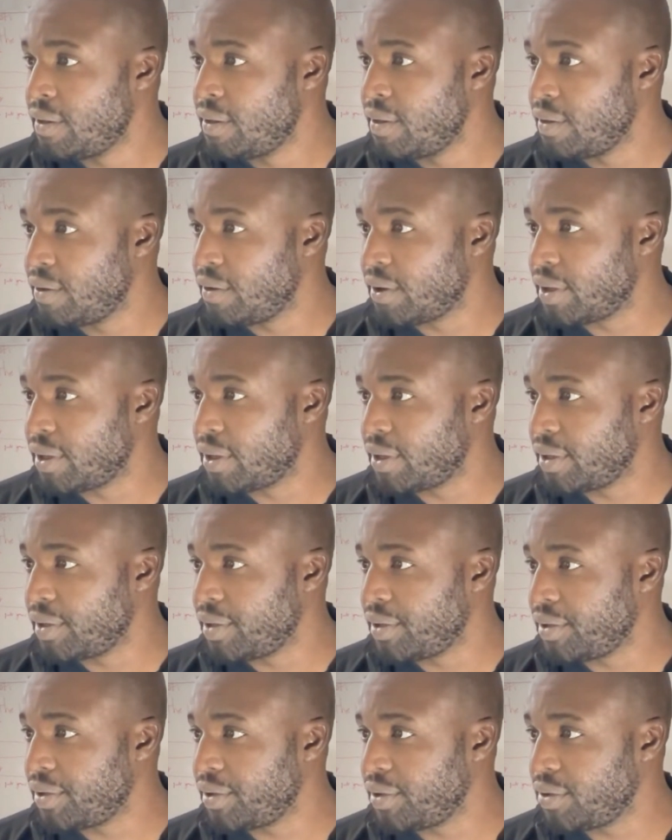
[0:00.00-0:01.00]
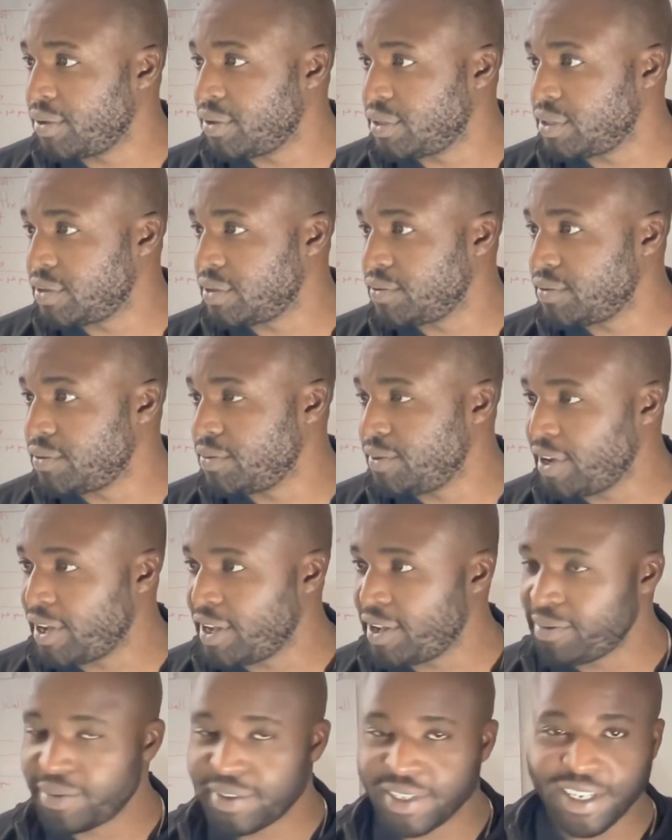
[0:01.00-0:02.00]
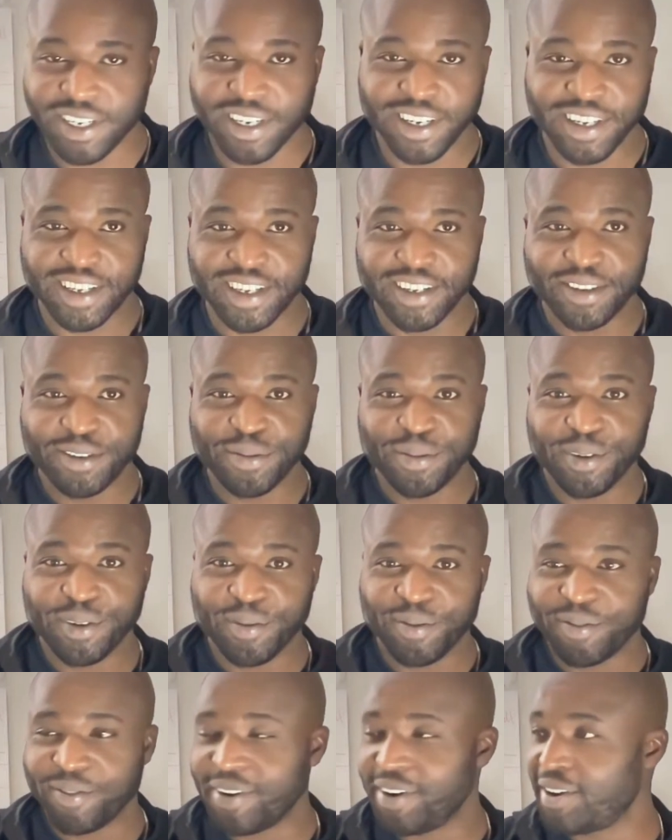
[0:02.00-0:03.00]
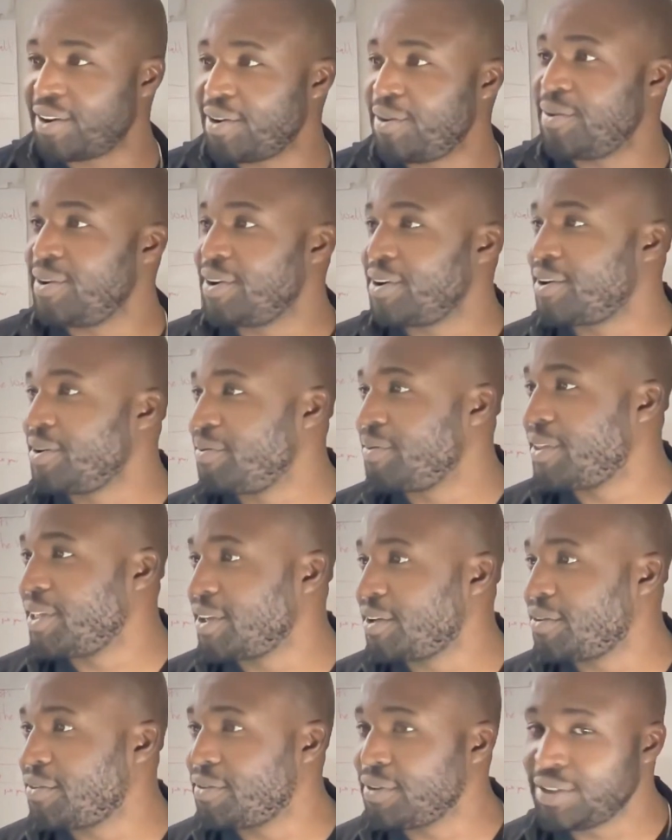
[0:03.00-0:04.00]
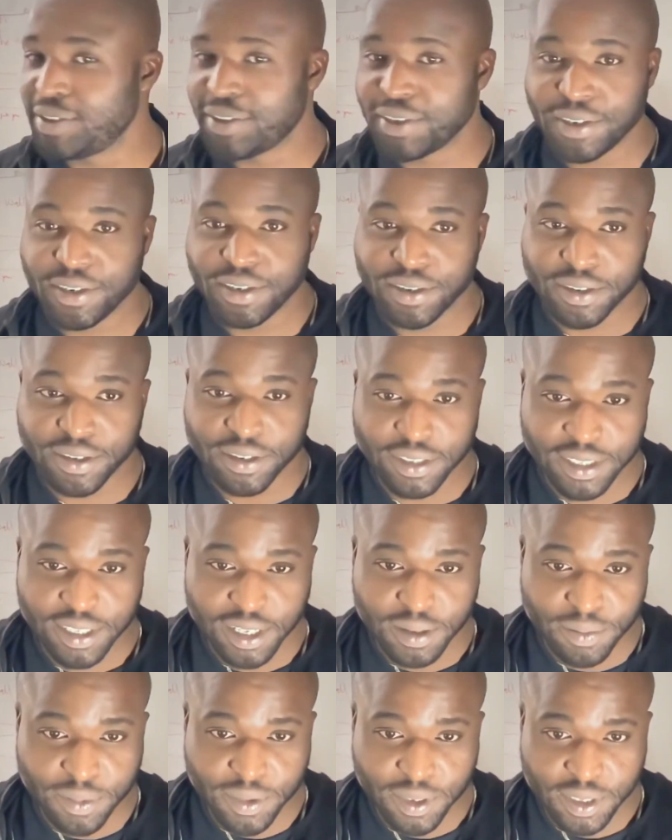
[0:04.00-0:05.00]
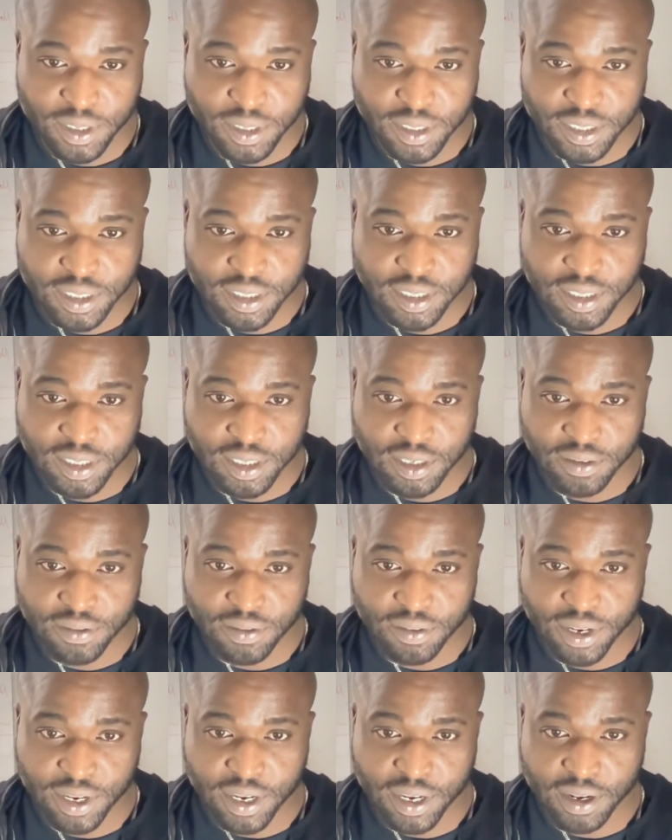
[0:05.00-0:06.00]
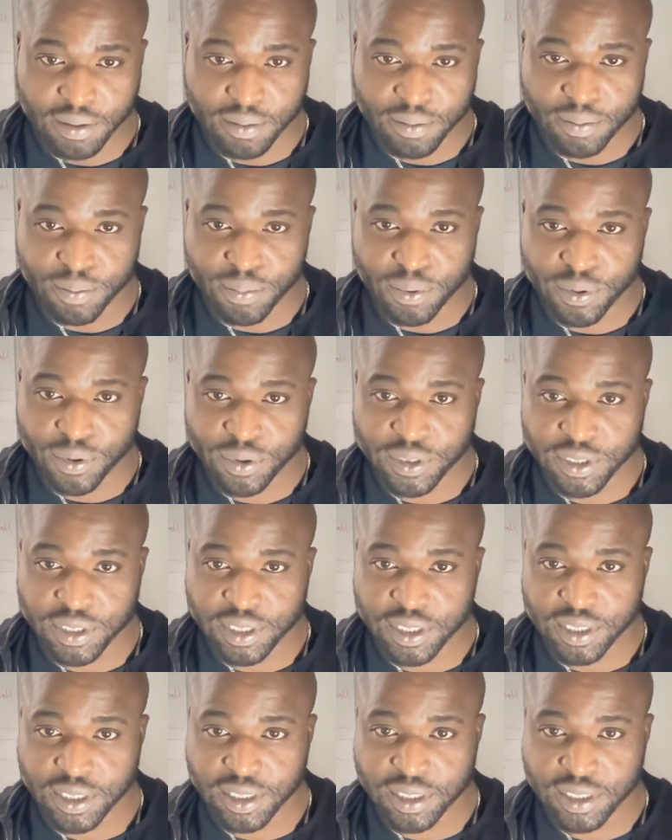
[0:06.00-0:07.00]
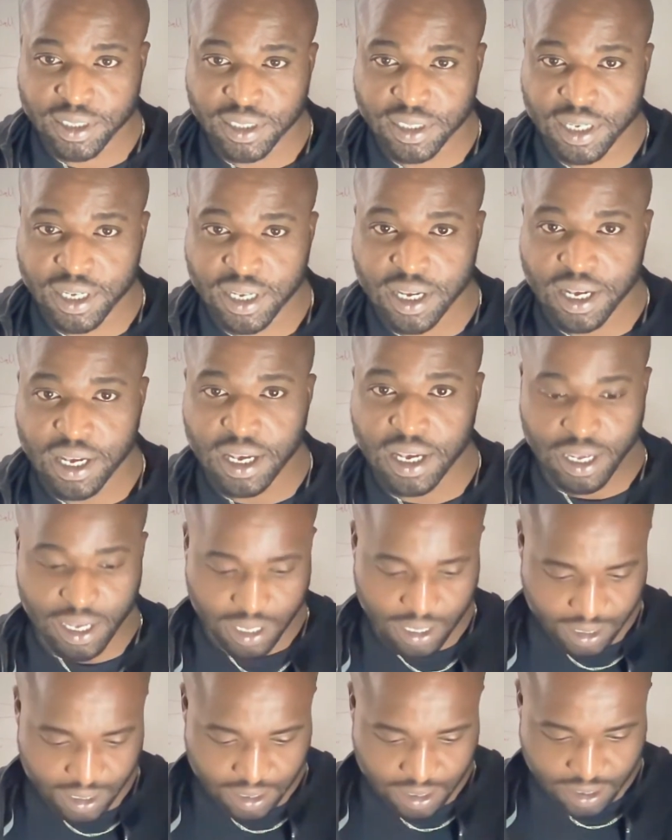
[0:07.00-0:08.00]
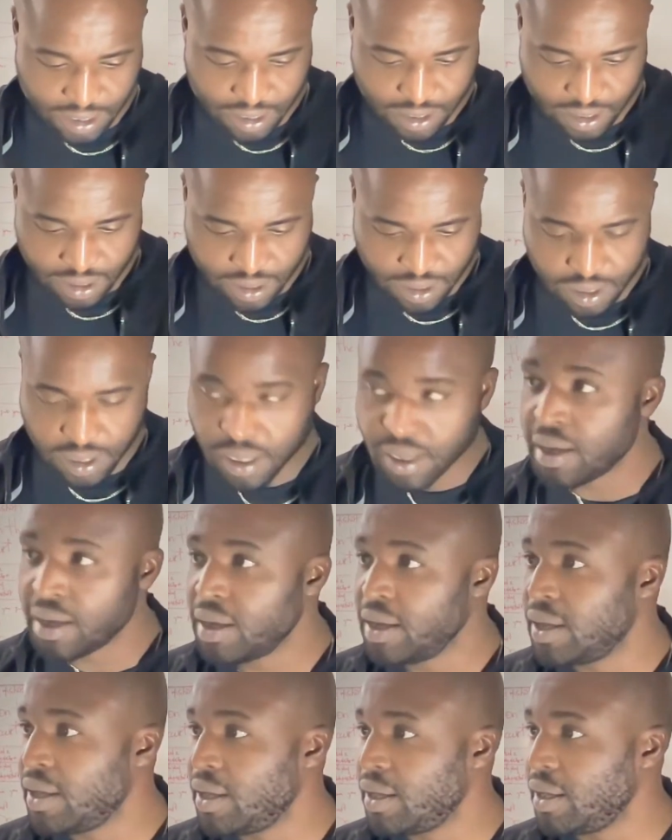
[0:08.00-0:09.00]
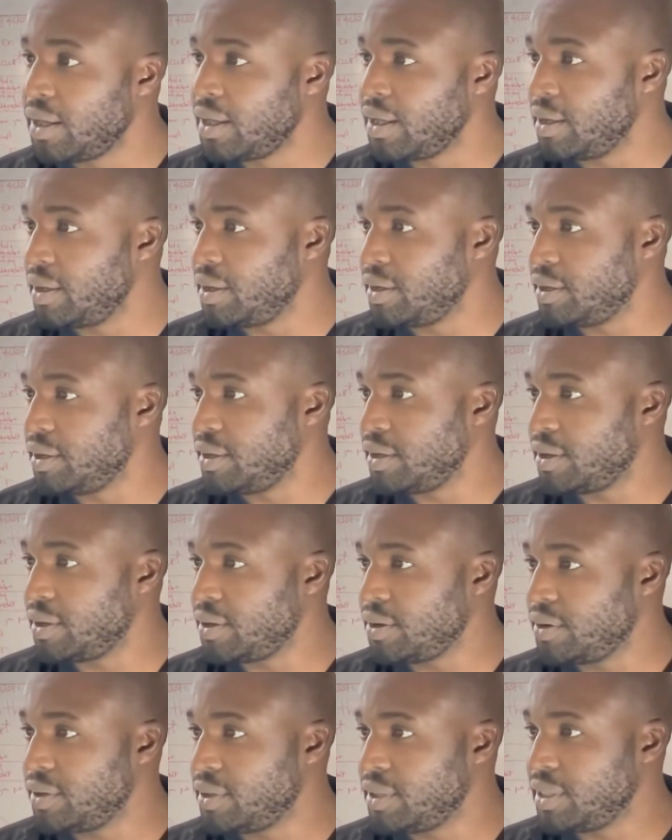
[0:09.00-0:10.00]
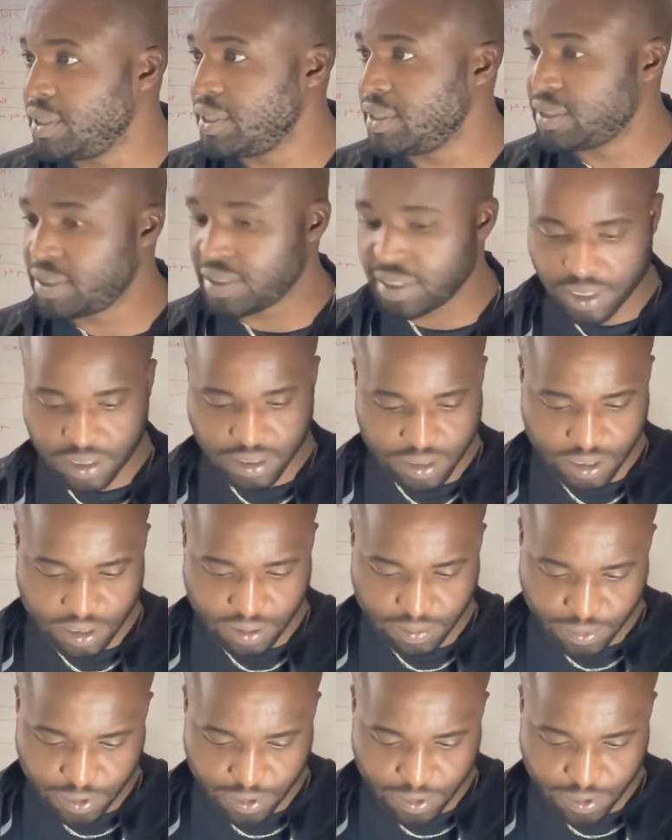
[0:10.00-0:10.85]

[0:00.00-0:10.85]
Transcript: Okay, on Civil Vibes. Hey, Dwayne, welcome. Thank you for joining us. Let me see if I can post this guy on the Instagram.